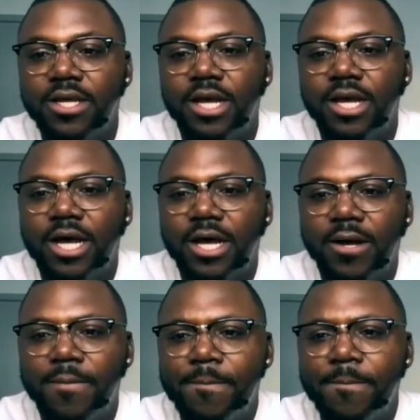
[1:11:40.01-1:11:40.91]

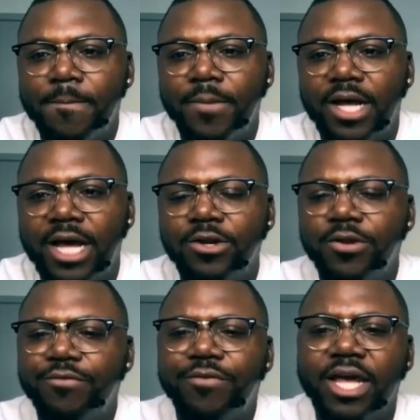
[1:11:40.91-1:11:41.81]
Um, I don't know if
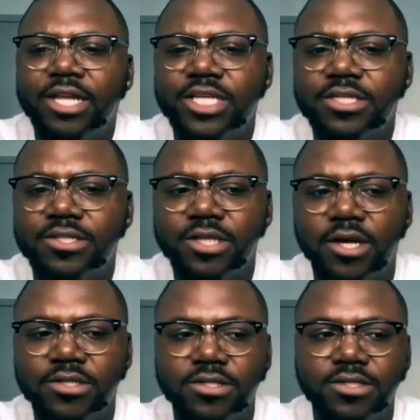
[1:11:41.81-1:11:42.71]
you've had a chance to talk
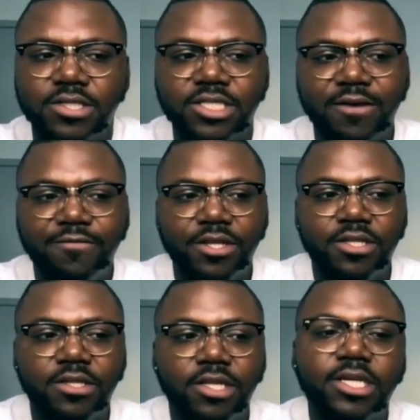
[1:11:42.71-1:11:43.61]
to, to Stefan
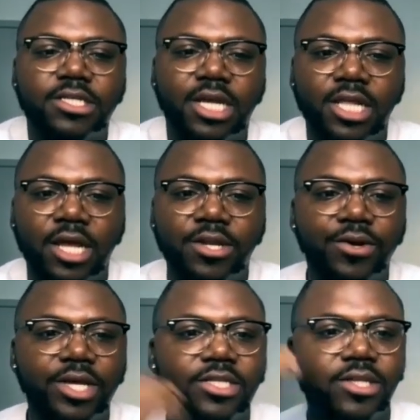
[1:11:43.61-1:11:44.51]
because I, I, know
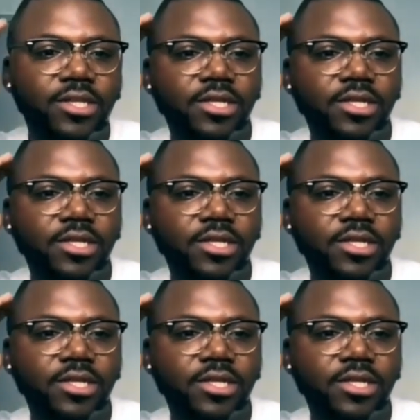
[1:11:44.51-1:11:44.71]
he's on the,